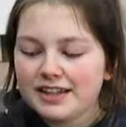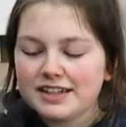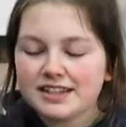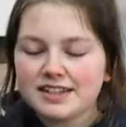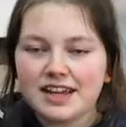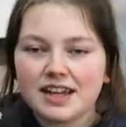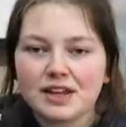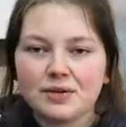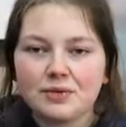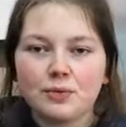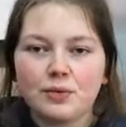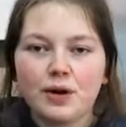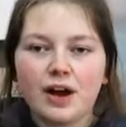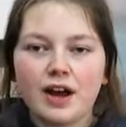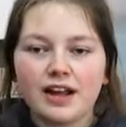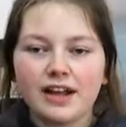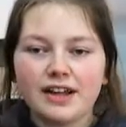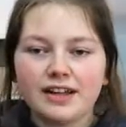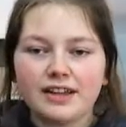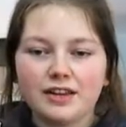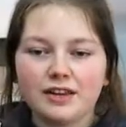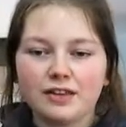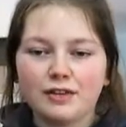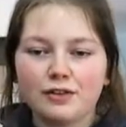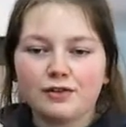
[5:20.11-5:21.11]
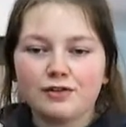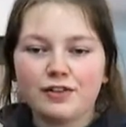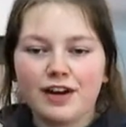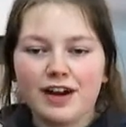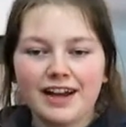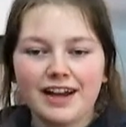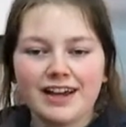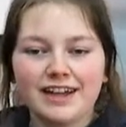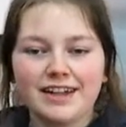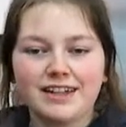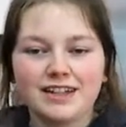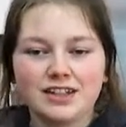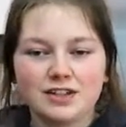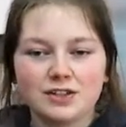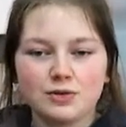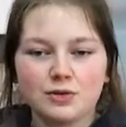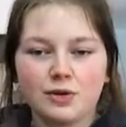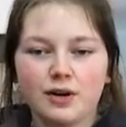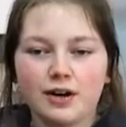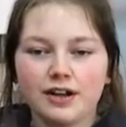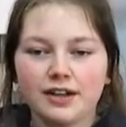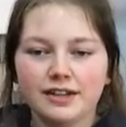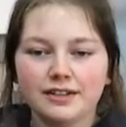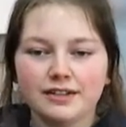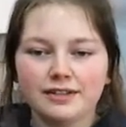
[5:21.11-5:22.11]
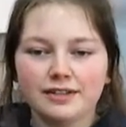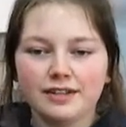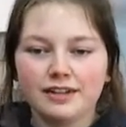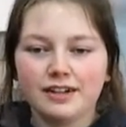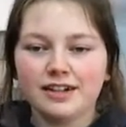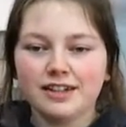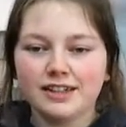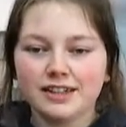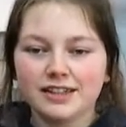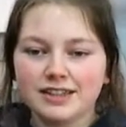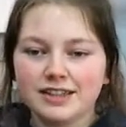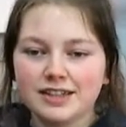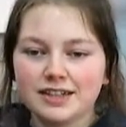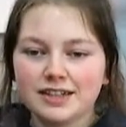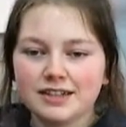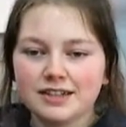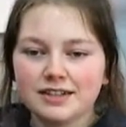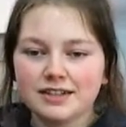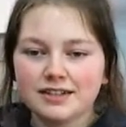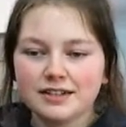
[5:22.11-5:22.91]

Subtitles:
same way that the fathead is quite light